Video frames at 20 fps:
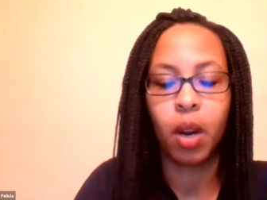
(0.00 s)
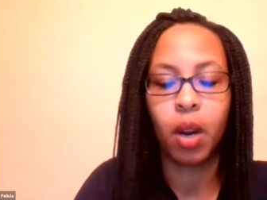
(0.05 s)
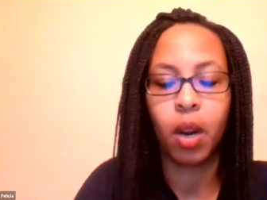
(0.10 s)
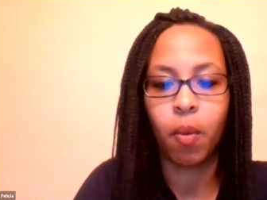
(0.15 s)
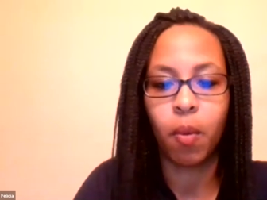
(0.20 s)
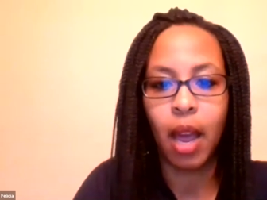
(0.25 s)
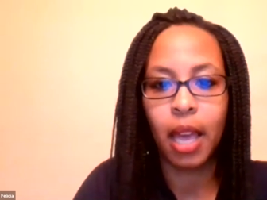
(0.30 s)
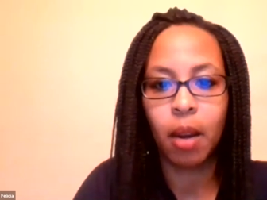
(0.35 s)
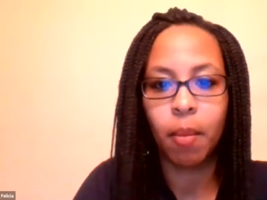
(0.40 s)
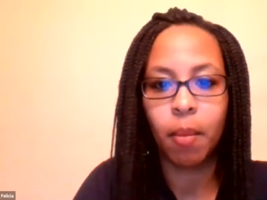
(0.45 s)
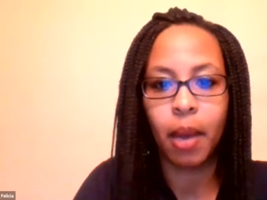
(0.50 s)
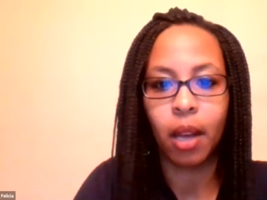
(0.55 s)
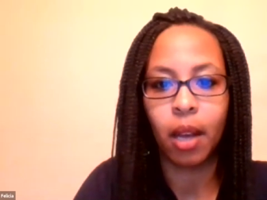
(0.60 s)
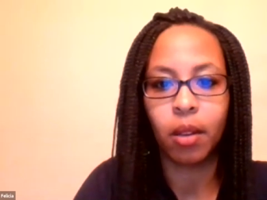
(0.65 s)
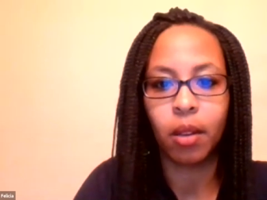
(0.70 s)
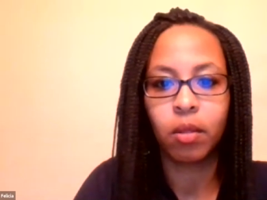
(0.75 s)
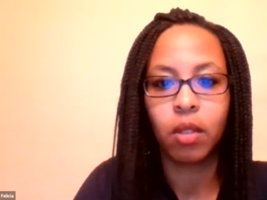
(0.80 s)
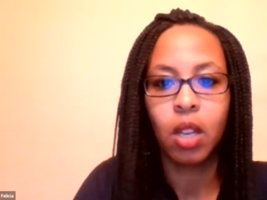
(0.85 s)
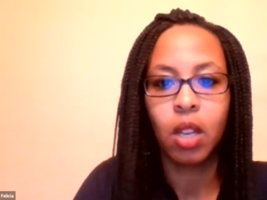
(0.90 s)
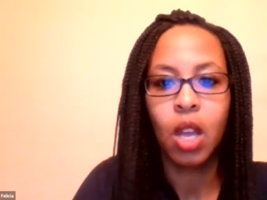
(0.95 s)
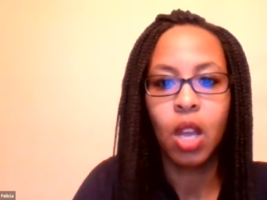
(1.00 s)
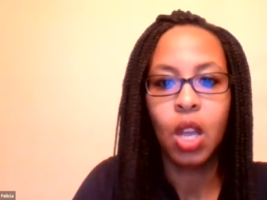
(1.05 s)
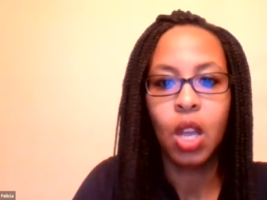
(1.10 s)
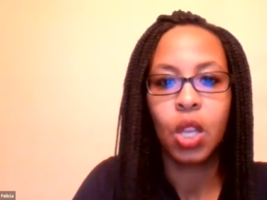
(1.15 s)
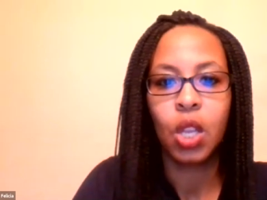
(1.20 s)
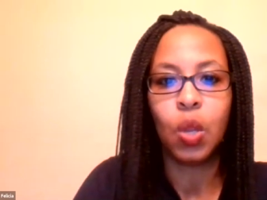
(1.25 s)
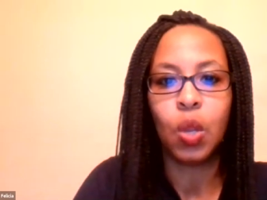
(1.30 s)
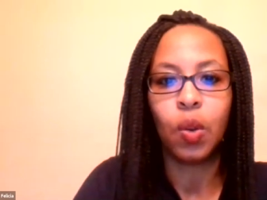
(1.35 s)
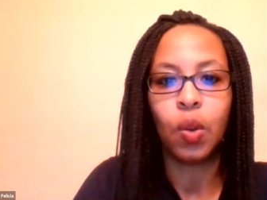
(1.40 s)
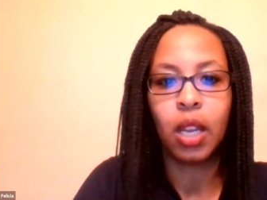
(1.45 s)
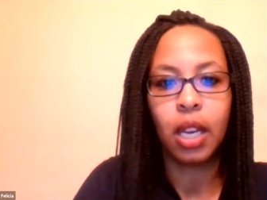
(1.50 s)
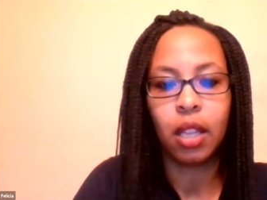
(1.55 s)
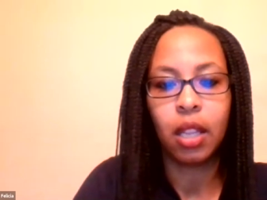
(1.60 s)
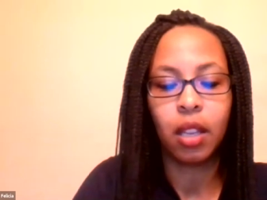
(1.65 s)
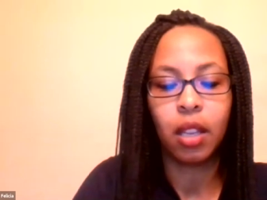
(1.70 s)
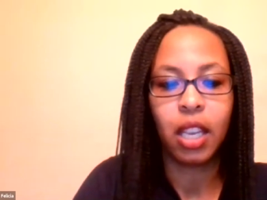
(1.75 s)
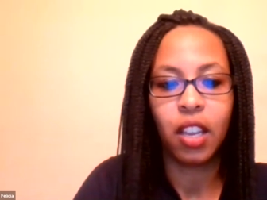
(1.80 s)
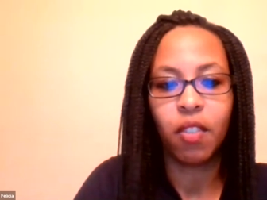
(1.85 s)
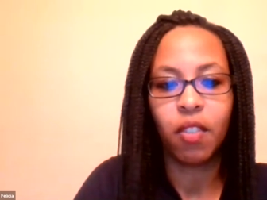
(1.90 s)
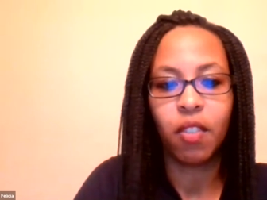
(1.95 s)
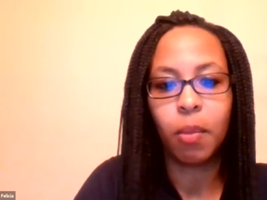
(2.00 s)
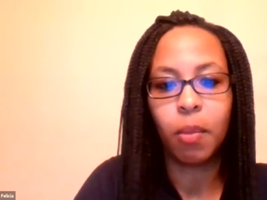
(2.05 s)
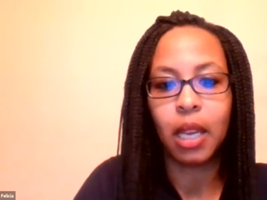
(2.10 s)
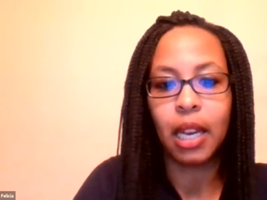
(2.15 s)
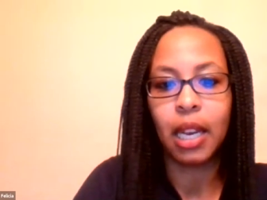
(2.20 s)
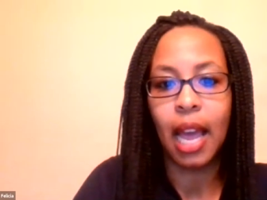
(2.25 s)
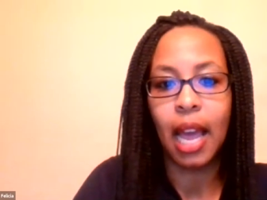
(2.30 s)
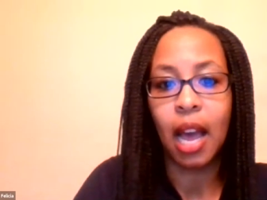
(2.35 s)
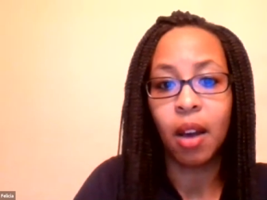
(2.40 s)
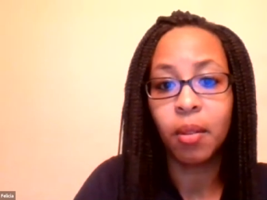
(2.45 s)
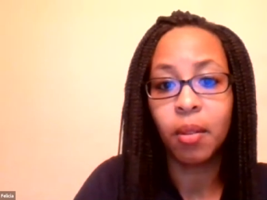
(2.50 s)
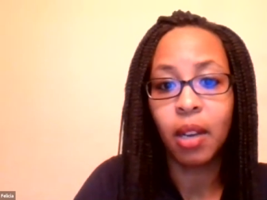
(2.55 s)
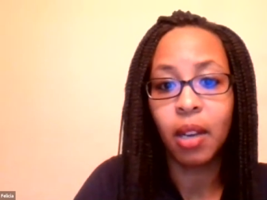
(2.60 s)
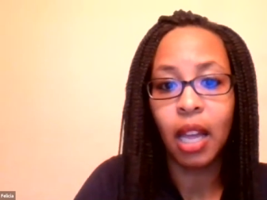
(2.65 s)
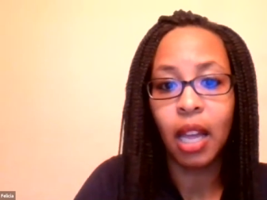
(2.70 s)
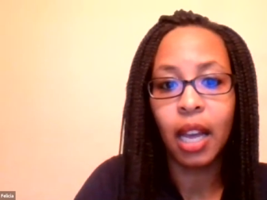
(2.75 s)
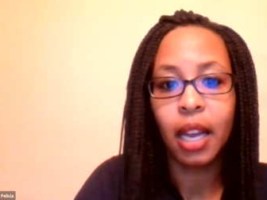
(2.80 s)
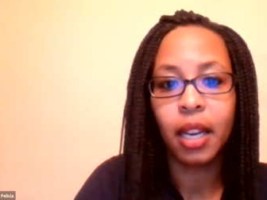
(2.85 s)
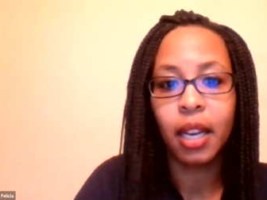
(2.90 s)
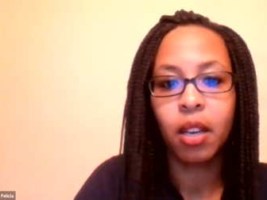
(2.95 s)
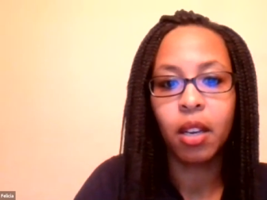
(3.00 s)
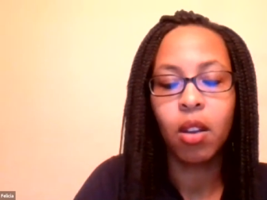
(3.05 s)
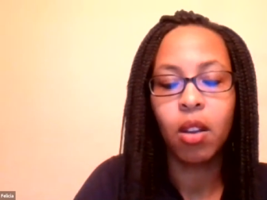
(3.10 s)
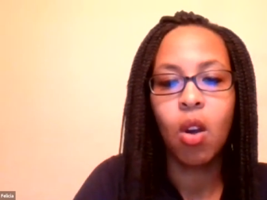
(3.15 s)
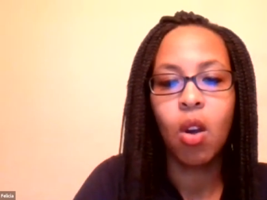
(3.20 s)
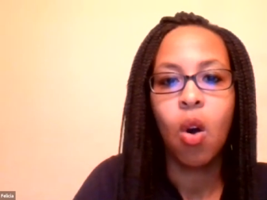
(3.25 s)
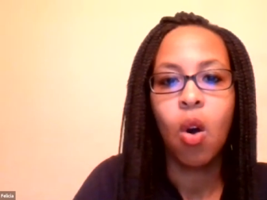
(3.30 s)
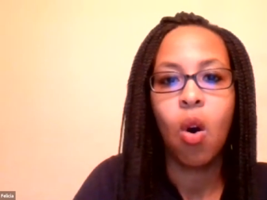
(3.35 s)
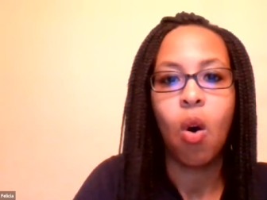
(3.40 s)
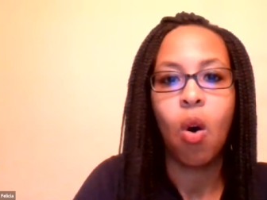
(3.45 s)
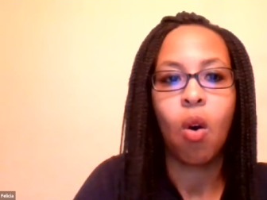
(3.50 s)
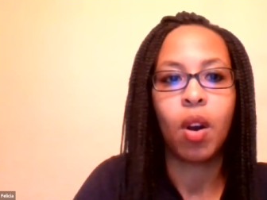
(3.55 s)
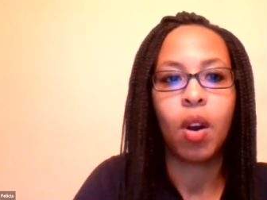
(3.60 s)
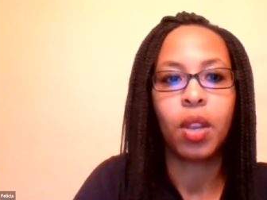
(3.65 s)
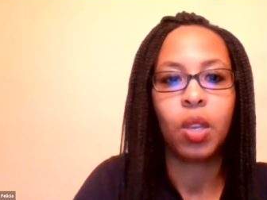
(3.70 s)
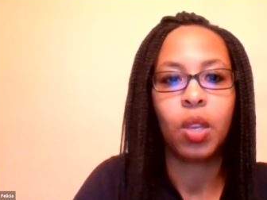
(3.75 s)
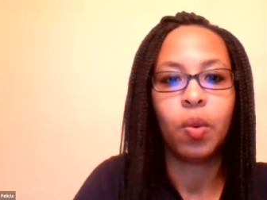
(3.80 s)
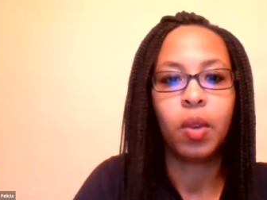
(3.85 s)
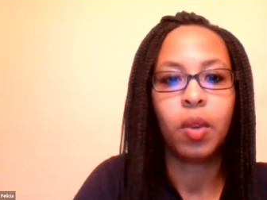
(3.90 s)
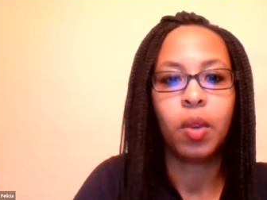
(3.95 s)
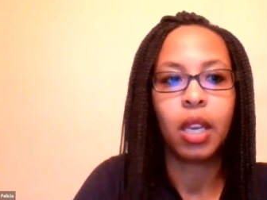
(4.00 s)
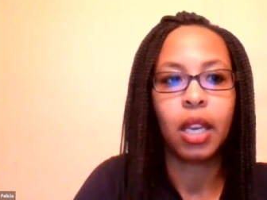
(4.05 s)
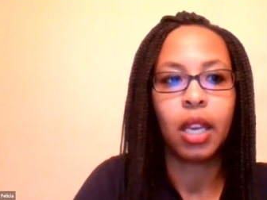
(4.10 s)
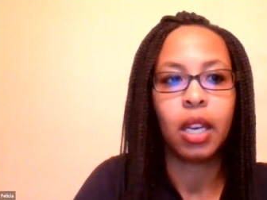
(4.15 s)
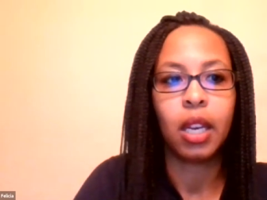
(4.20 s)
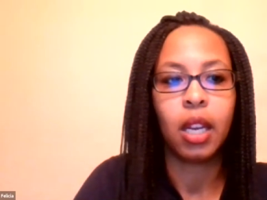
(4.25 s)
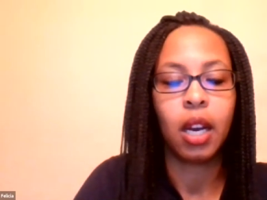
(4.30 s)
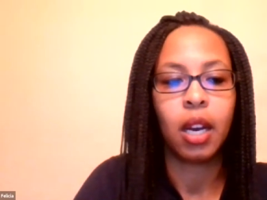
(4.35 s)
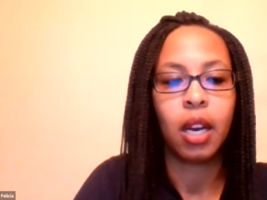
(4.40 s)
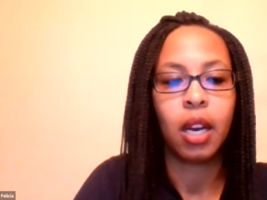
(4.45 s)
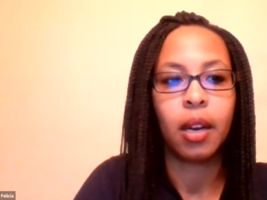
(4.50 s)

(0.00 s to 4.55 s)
to write about. You can either give me an outline or you can